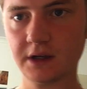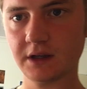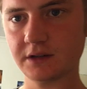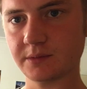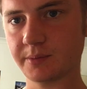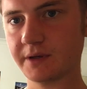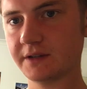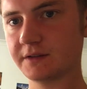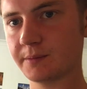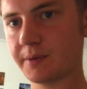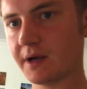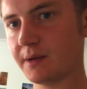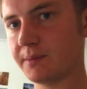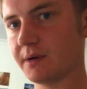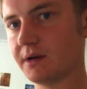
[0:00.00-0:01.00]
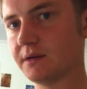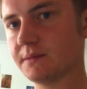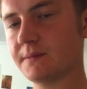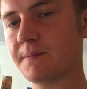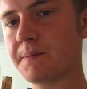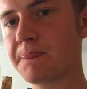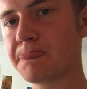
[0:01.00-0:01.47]
is a piece of paper,
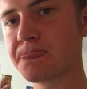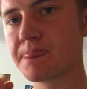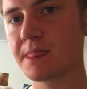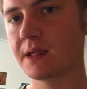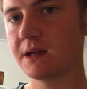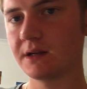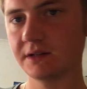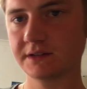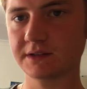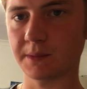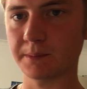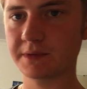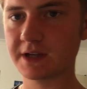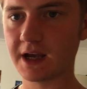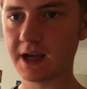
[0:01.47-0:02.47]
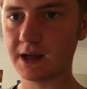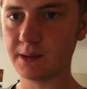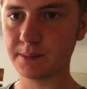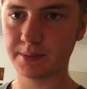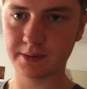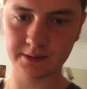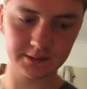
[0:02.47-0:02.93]
some
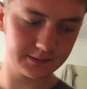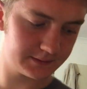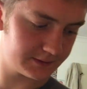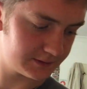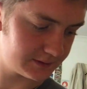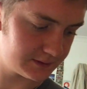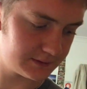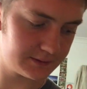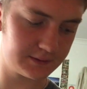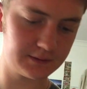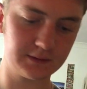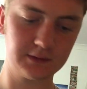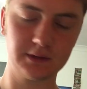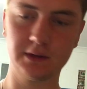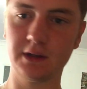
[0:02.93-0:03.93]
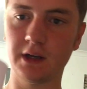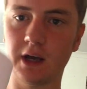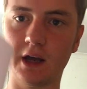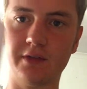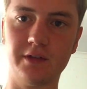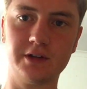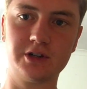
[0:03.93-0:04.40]
tape,
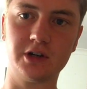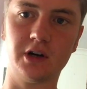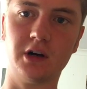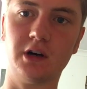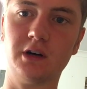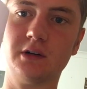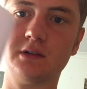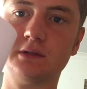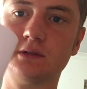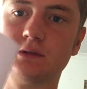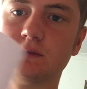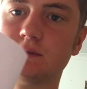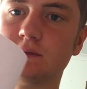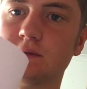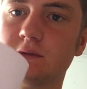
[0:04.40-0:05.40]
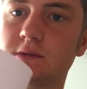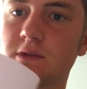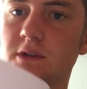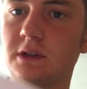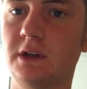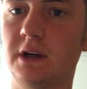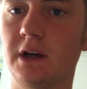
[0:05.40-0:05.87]
and the jar.
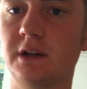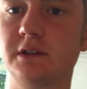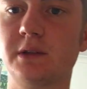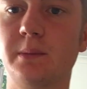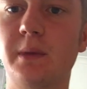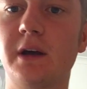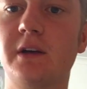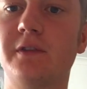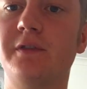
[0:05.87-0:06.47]
Just gonna make a